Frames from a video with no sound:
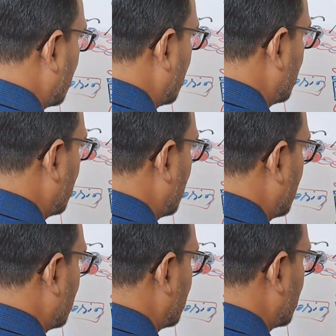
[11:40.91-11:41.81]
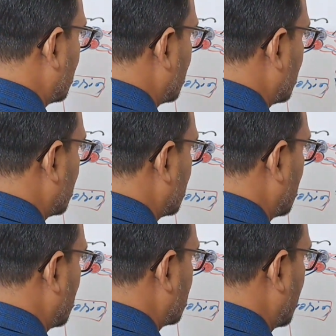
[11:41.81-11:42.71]
it will
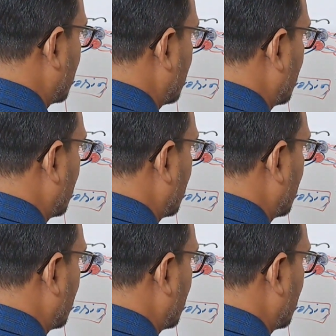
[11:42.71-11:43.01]
change like